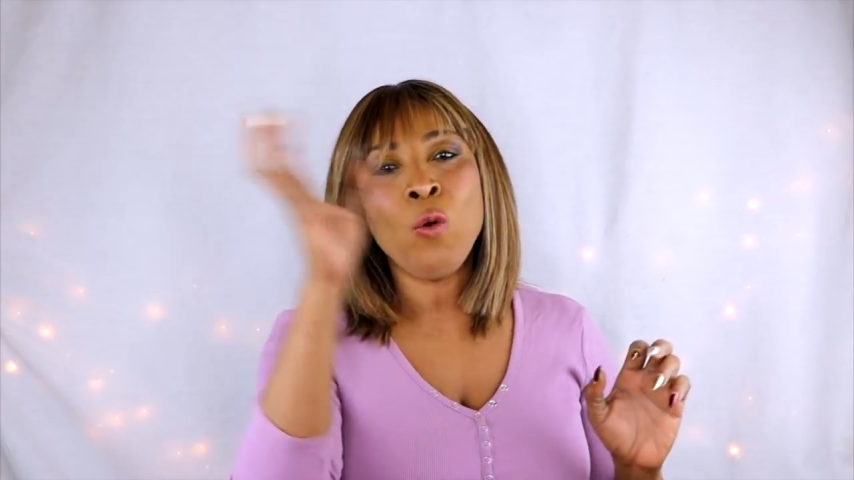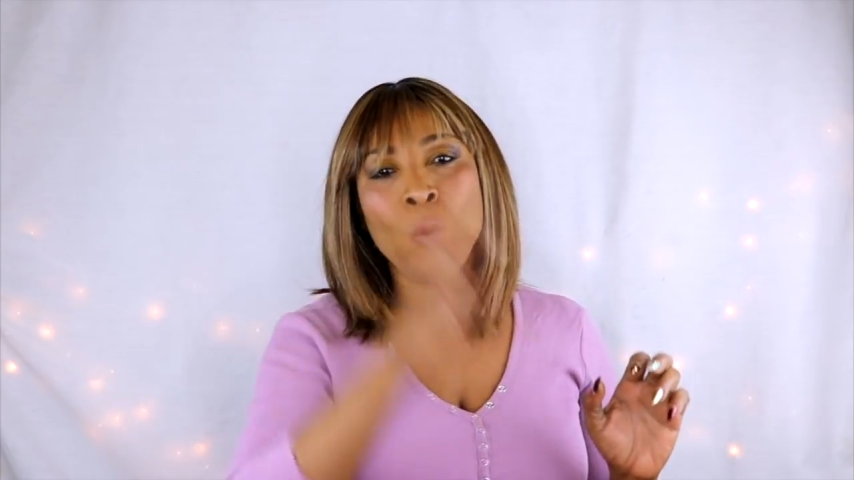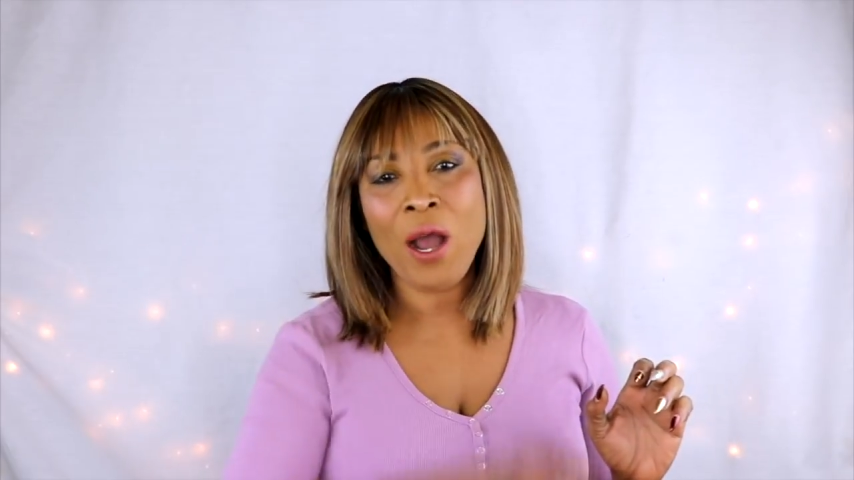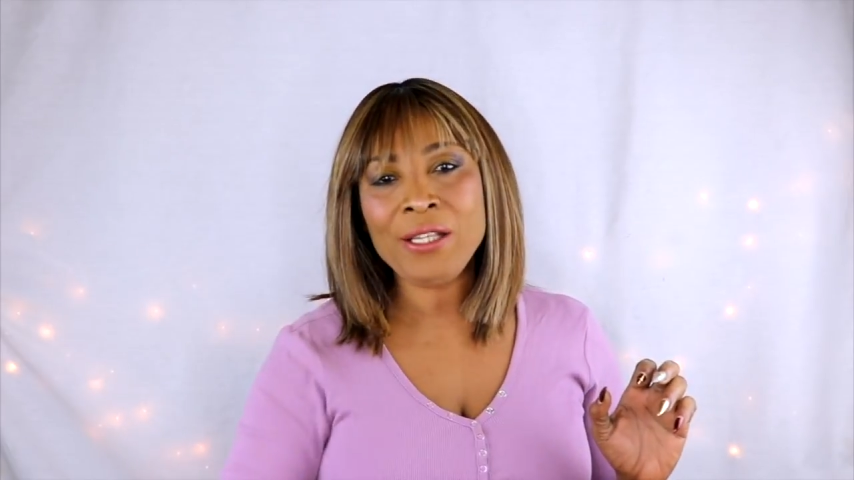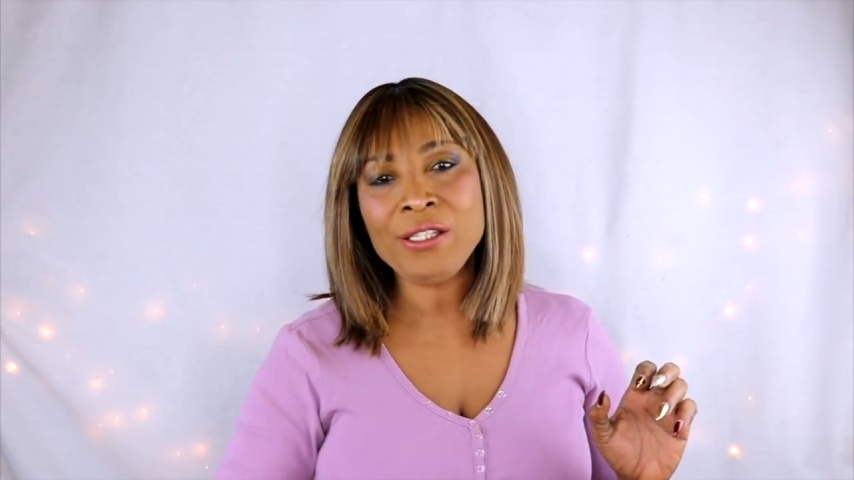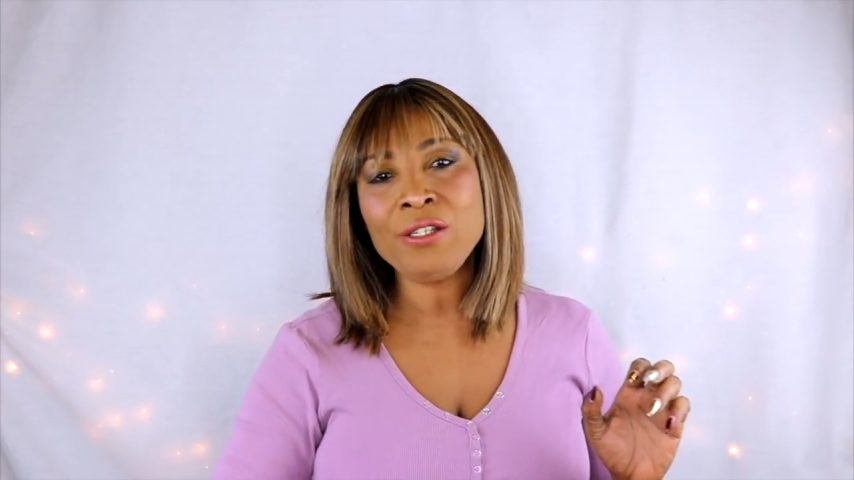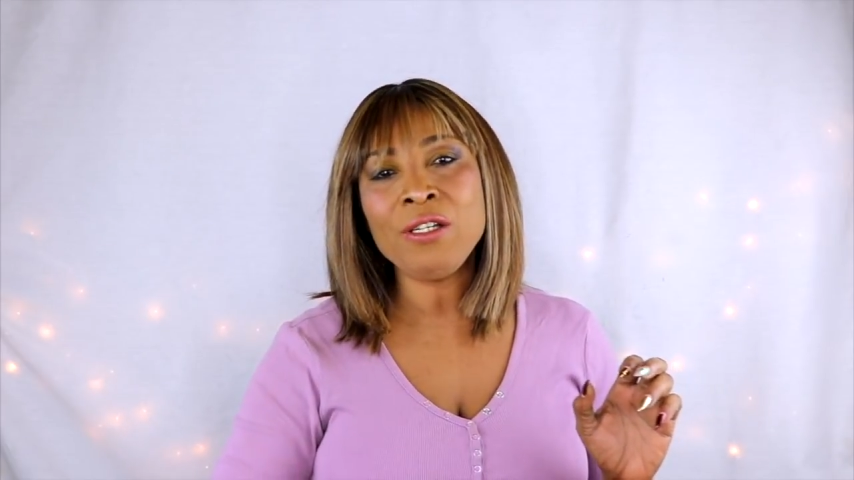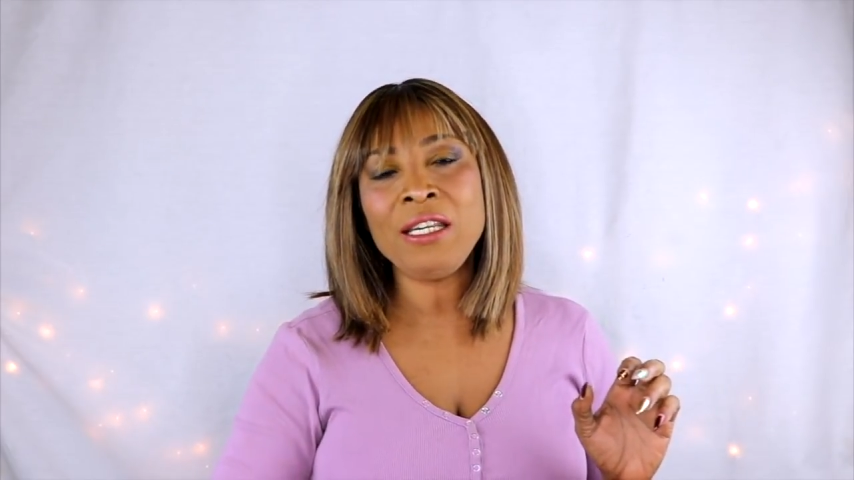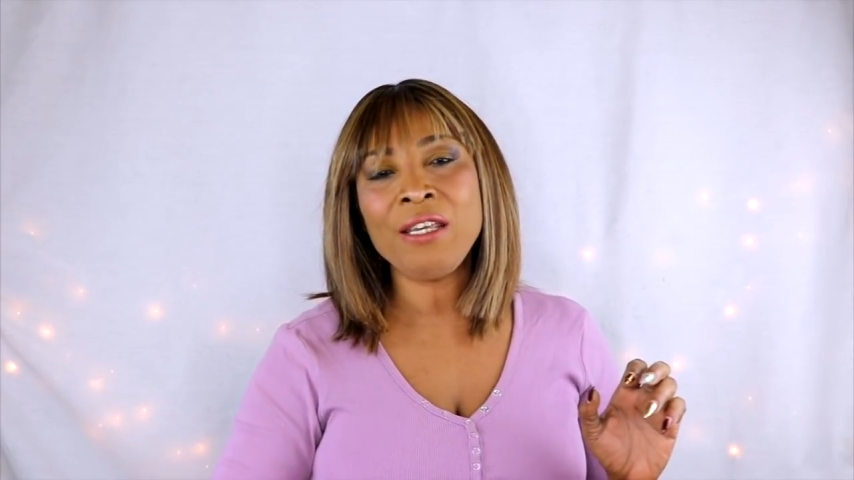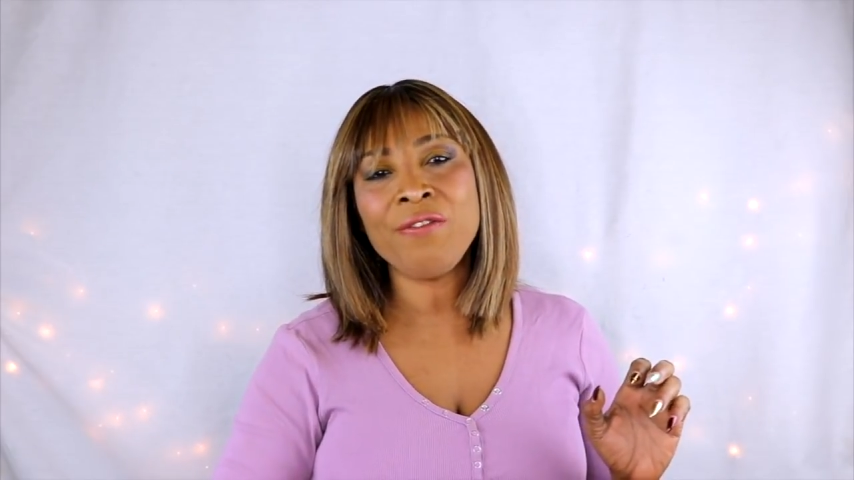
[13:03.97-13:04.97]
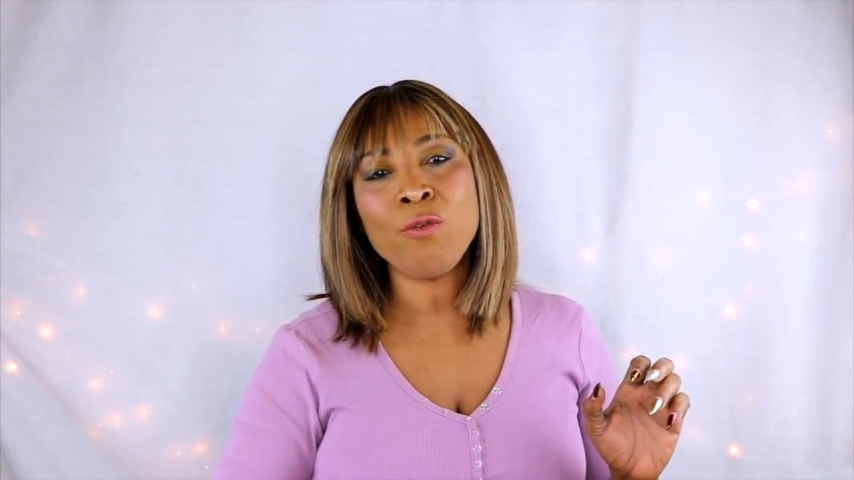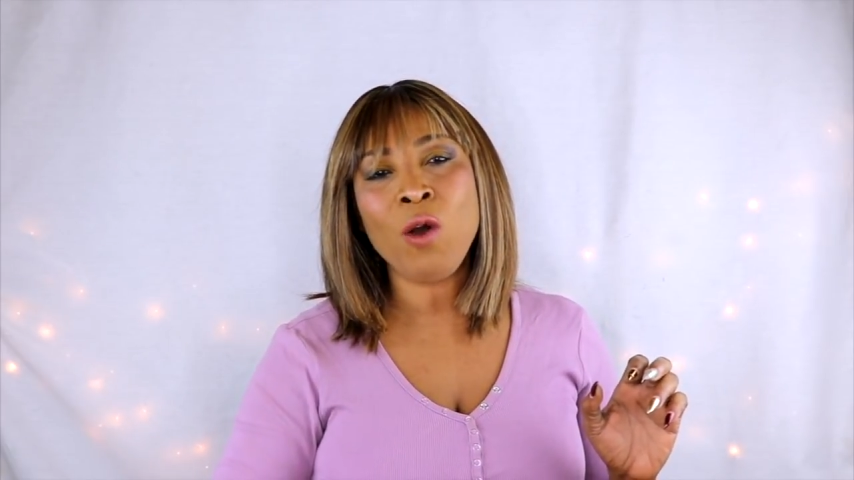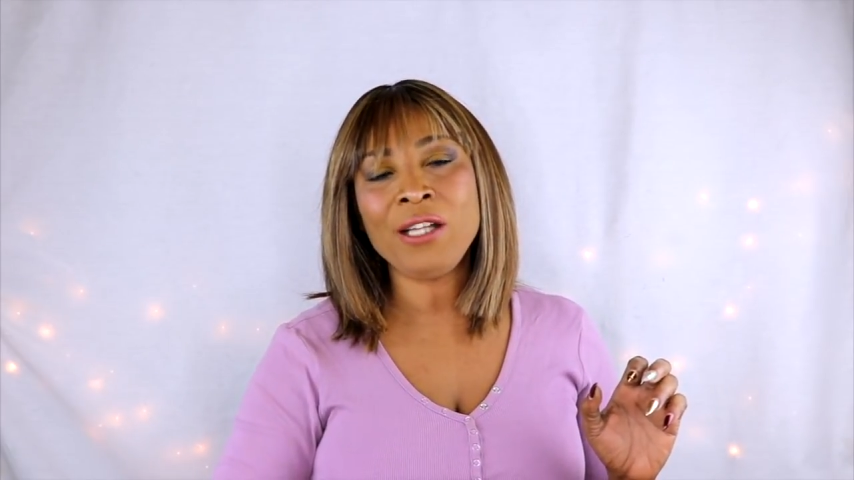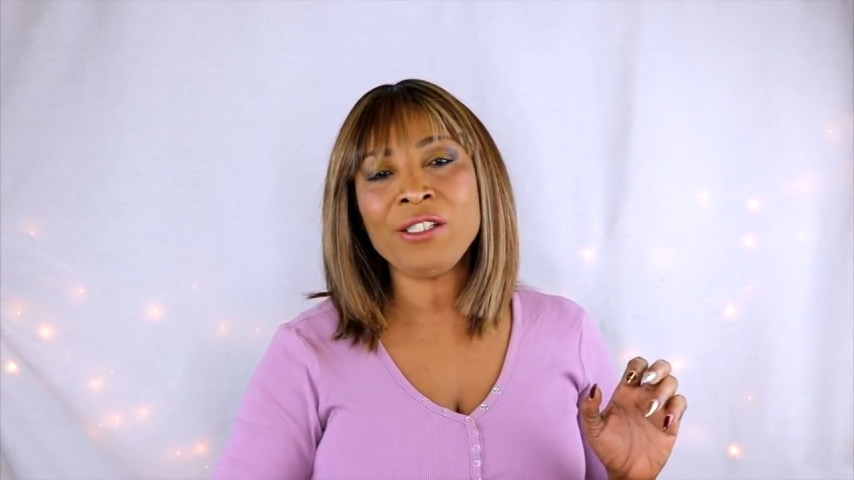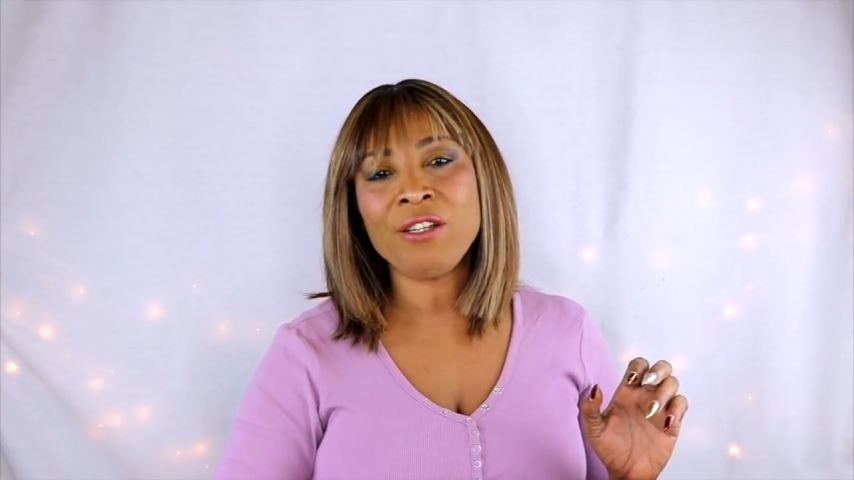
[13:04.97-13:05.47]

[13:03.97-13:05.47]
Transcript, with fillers: once you leave to watch